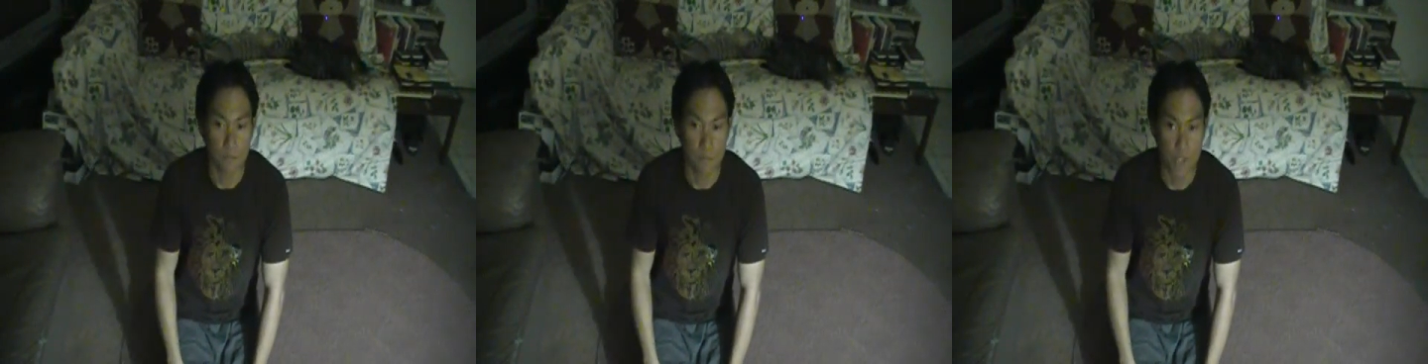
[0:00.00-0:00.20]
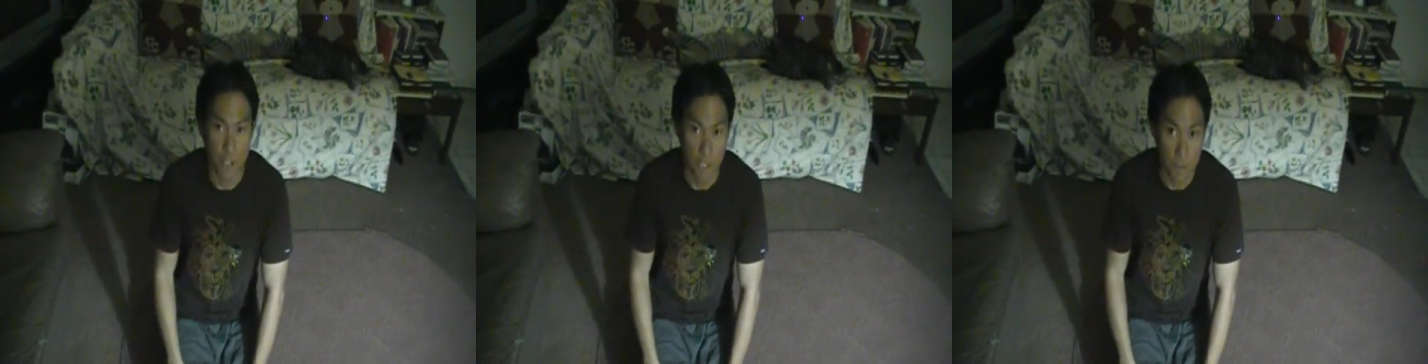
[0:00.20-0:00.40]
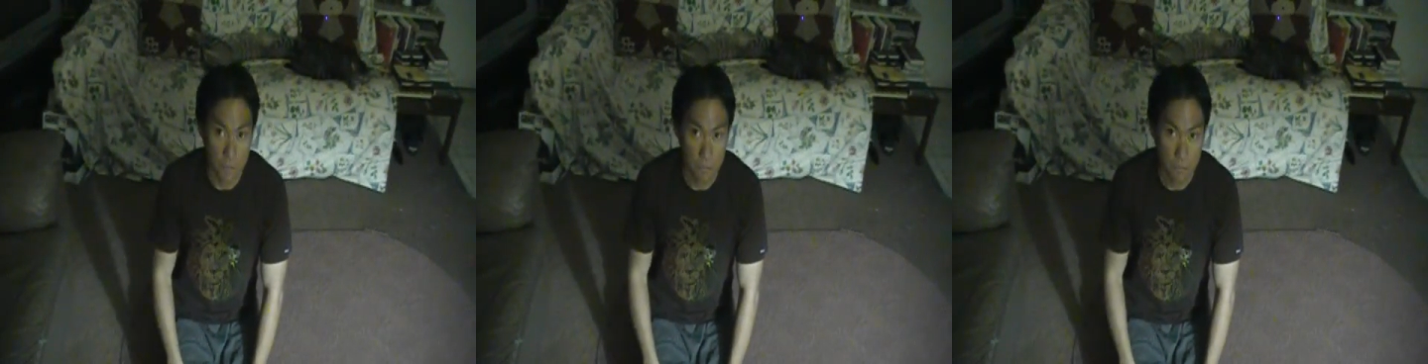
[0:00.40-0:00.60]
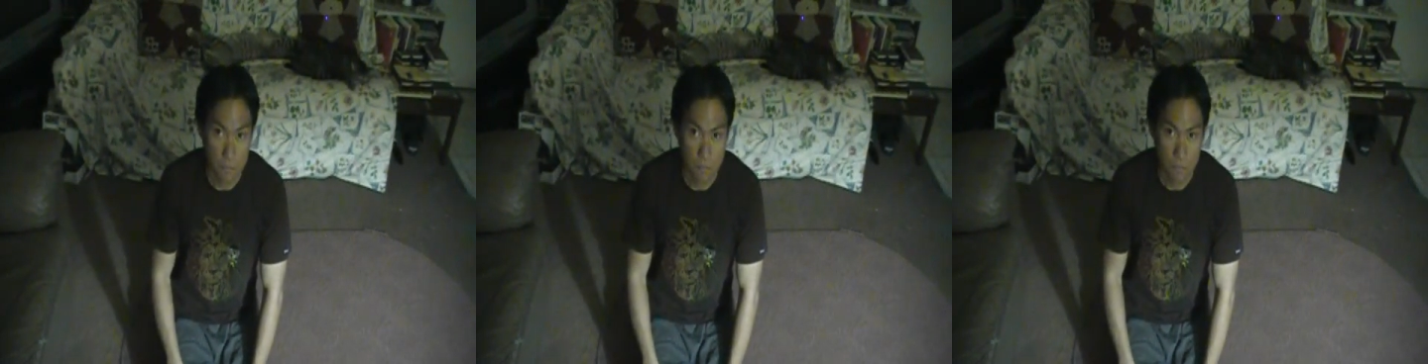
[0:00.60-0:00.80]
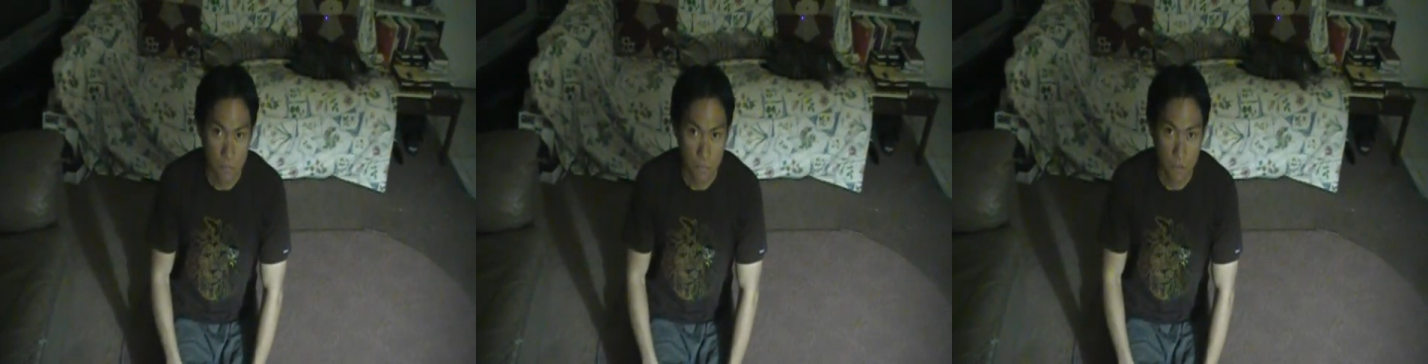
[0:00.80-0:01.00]
gym
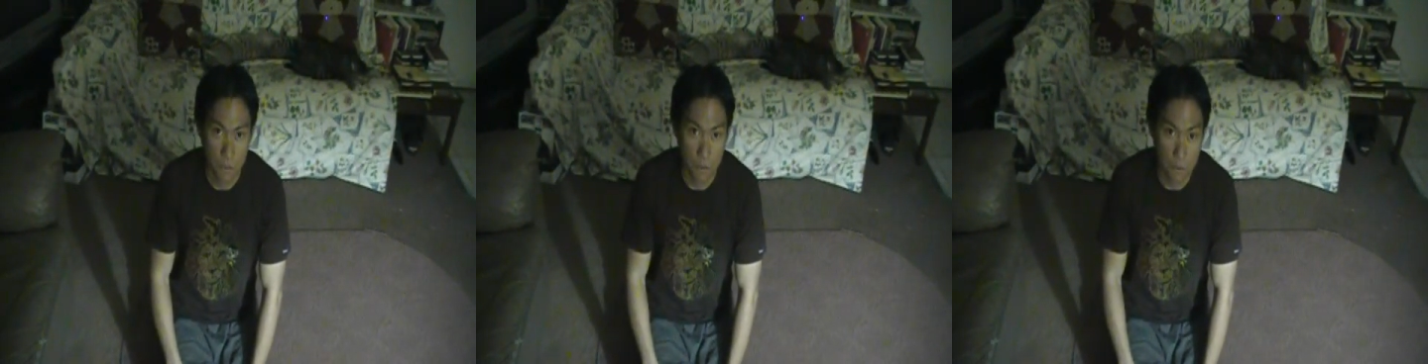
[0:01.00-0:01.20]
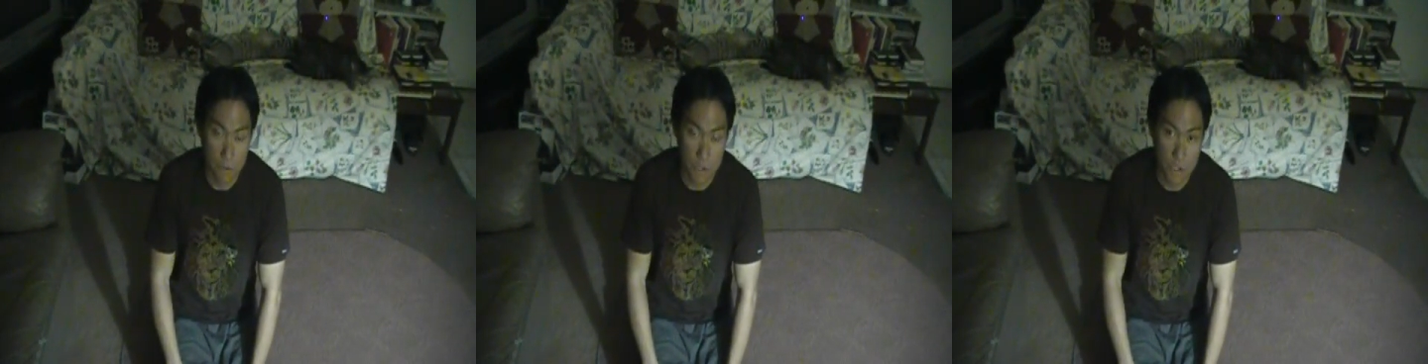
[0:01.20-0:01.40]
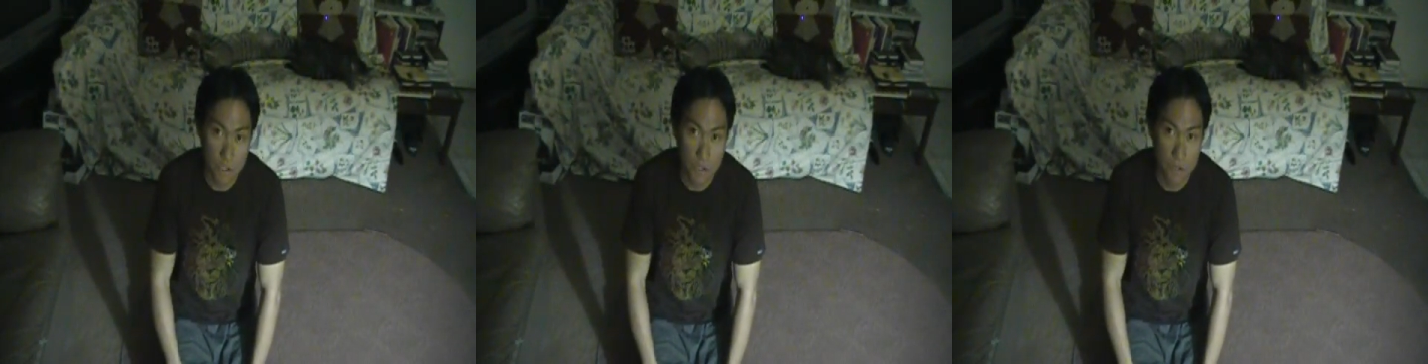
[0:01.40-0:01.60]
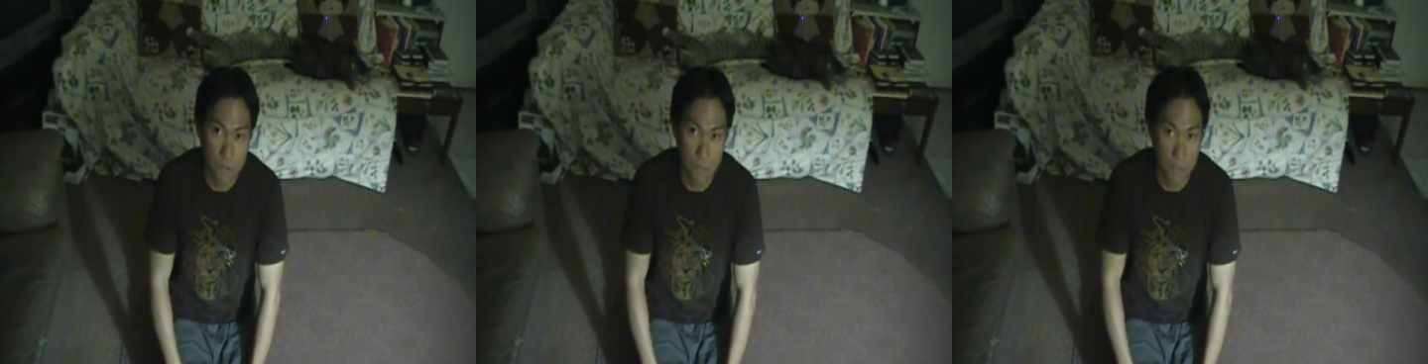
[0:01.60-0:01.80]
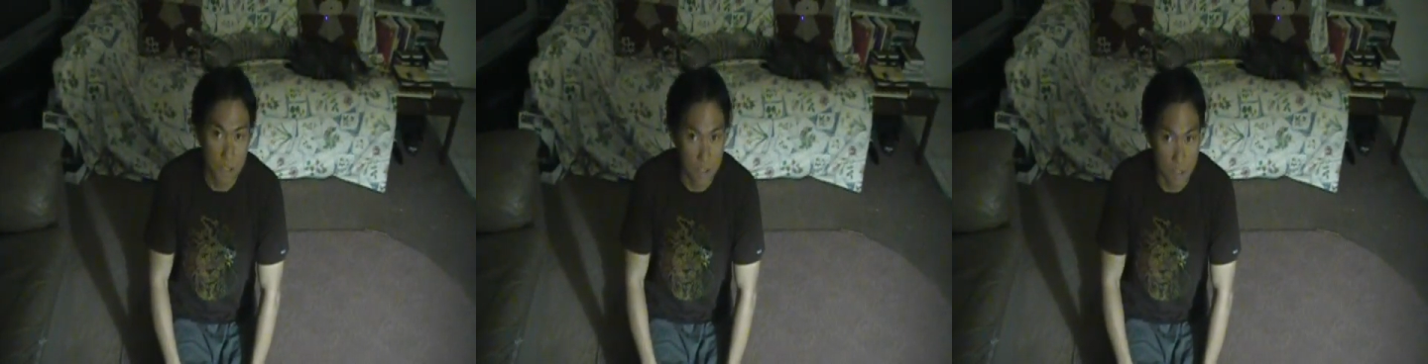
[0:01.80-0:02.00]
coach
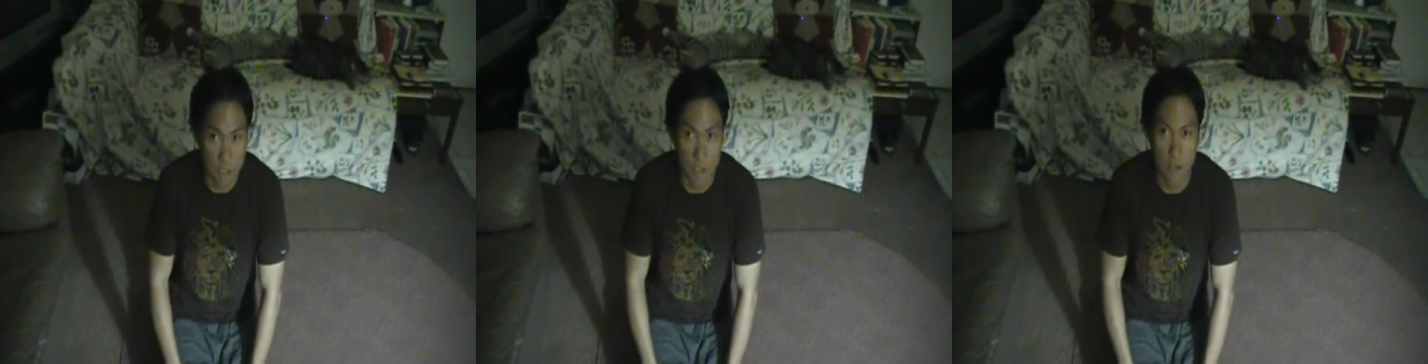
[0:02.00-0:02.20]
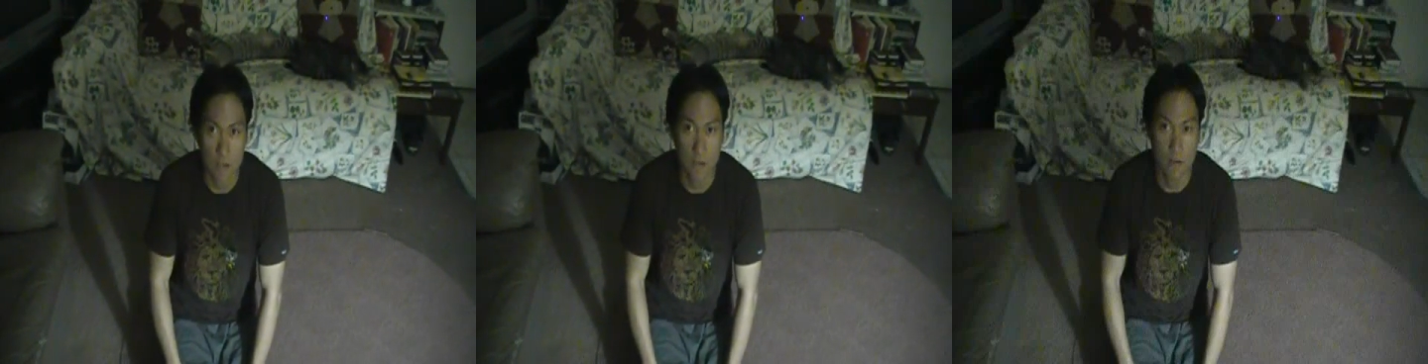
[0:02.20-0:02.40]
would say,